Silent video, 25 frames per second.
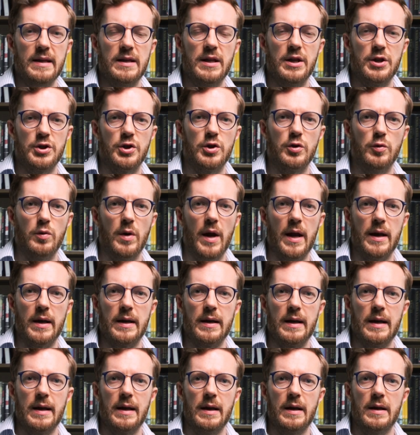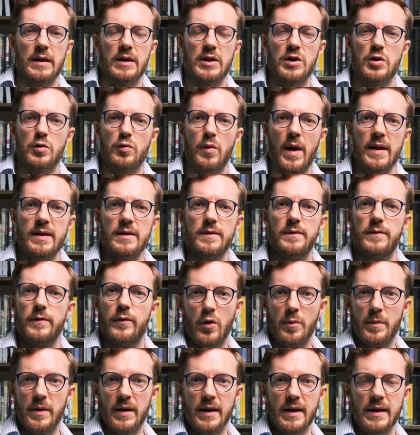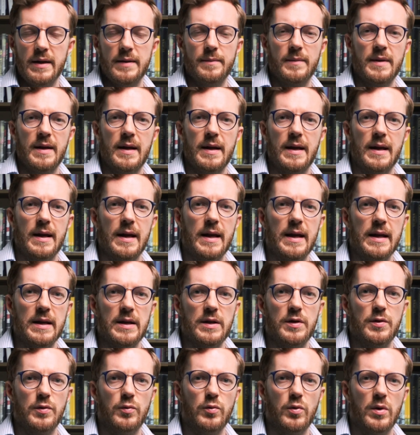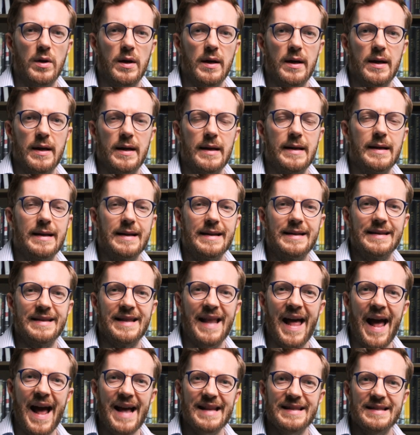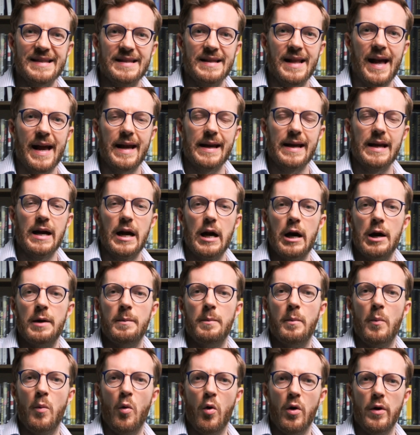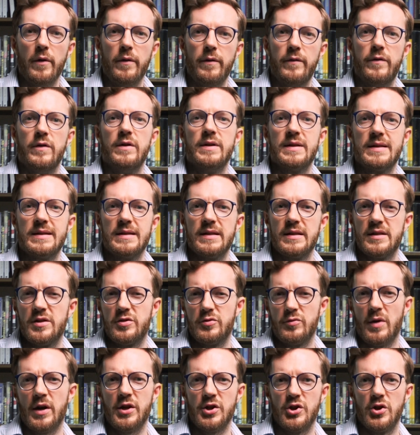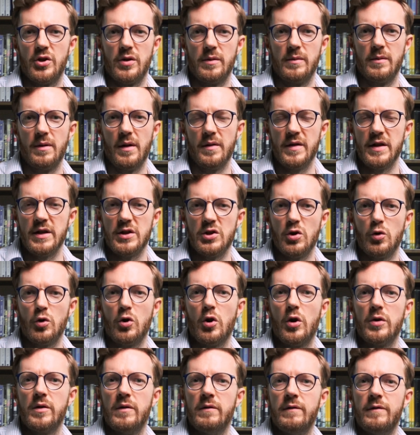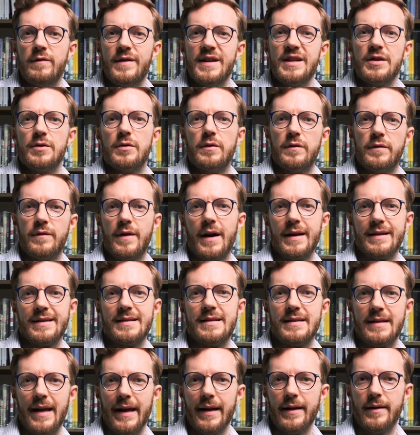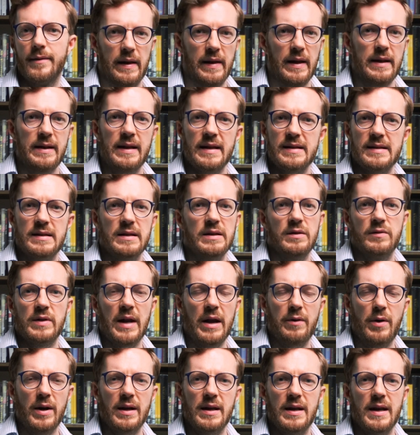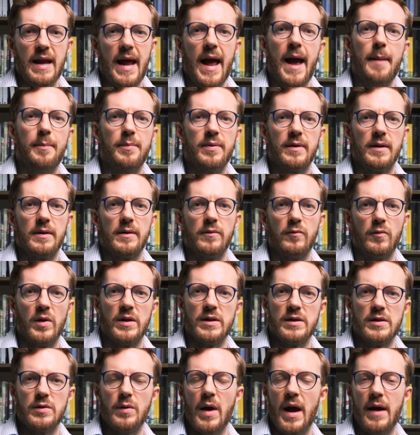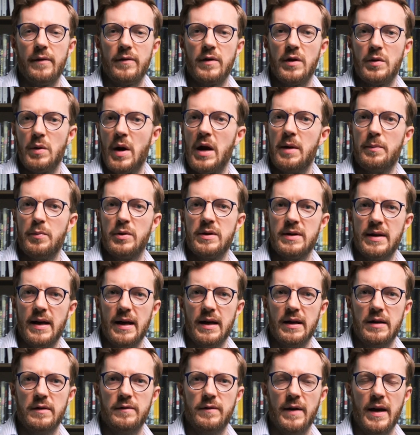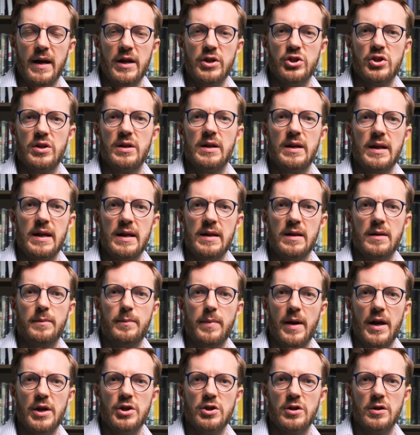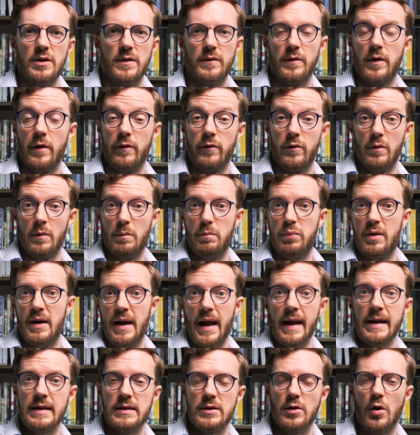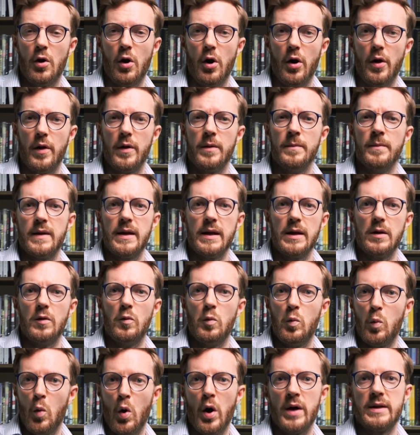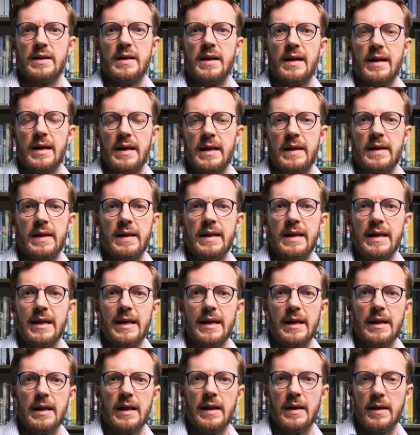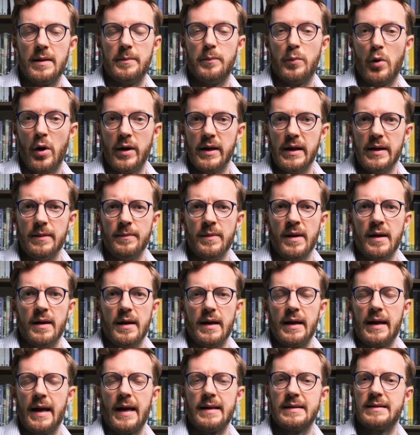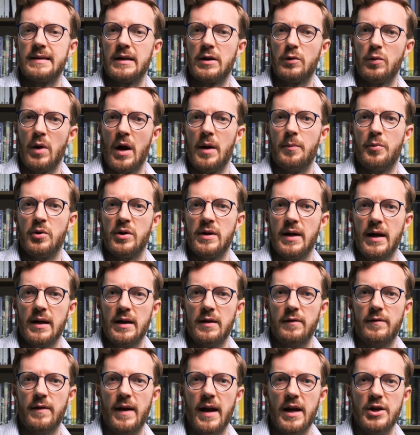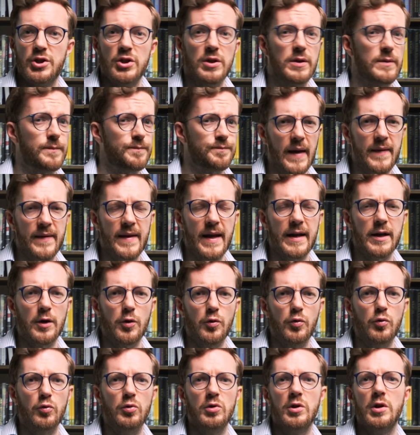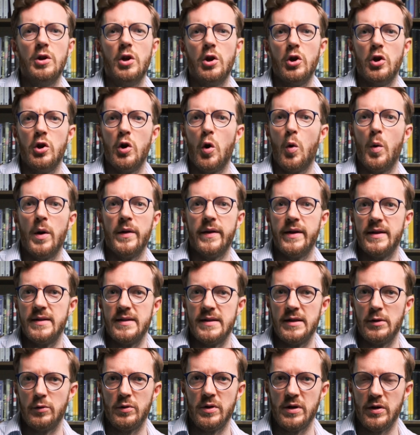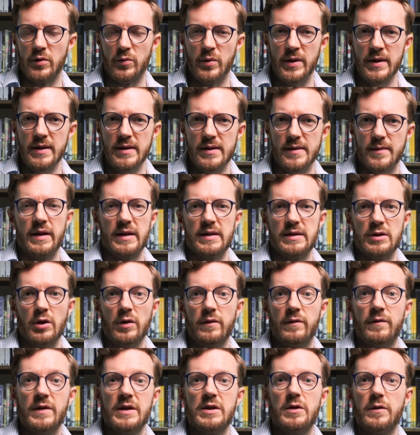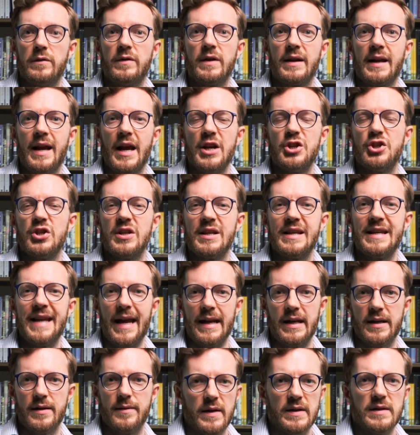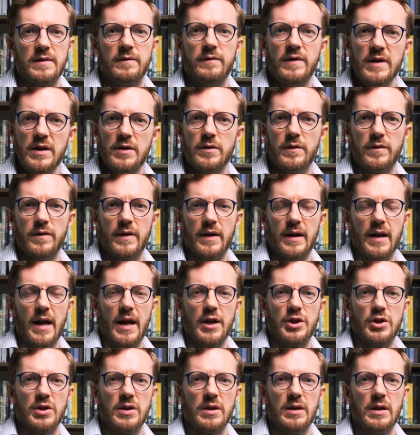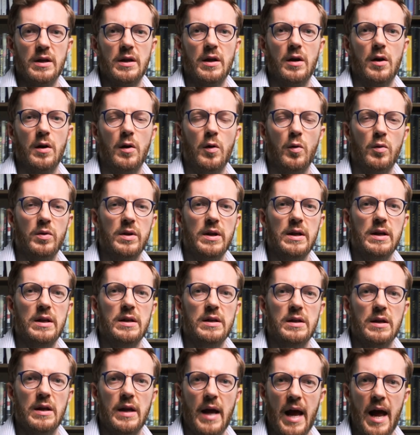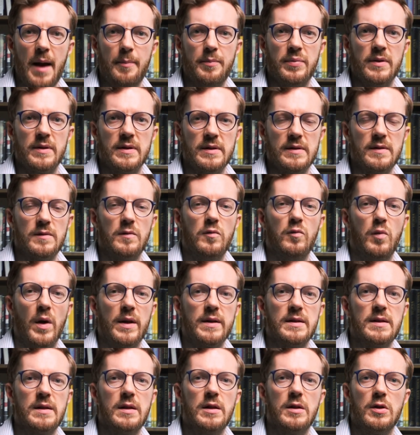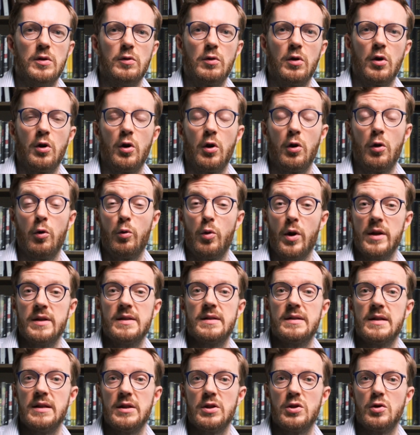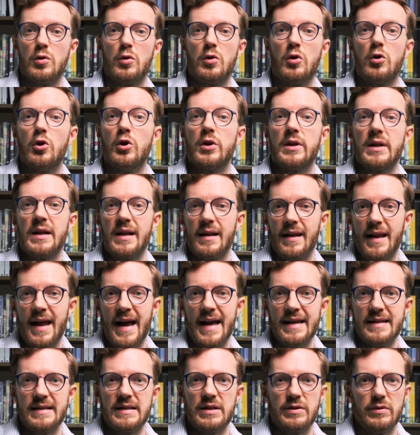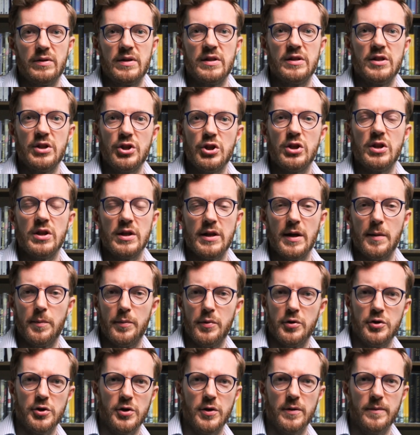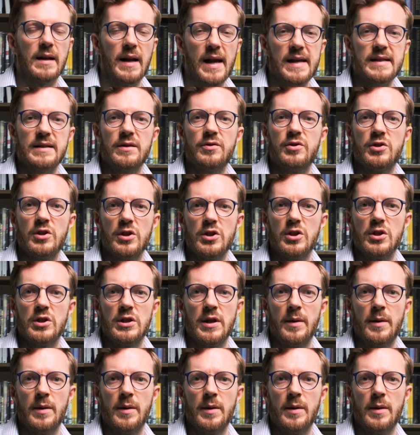tissue and transforming it into a glass like amorphous structure, the so called vitrified state. And that doesn't directly happen once you have cryoprotective agent in the patient. If you have replaced all the water in the, in the body against the cryoprotective agent and then cool lower than zero degrees, there's not vitrification yet. There's vitrification only happens once you Cross the so-called glass transition temperature. Glass transition